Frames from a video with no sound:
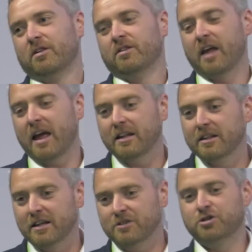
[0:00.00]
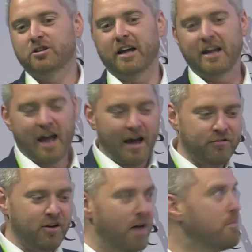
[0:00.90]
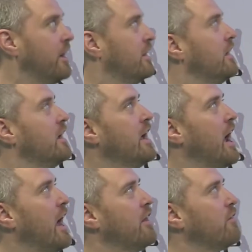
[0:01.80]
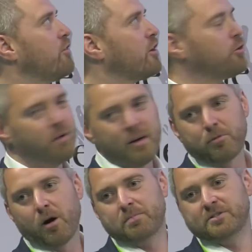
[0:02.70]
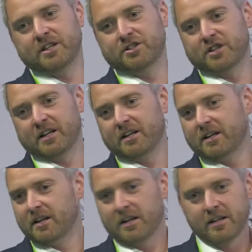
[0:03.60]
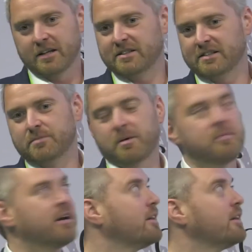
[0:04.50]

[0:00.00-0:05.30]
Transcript: They literally have come in and they've got a great proposition that sits them at many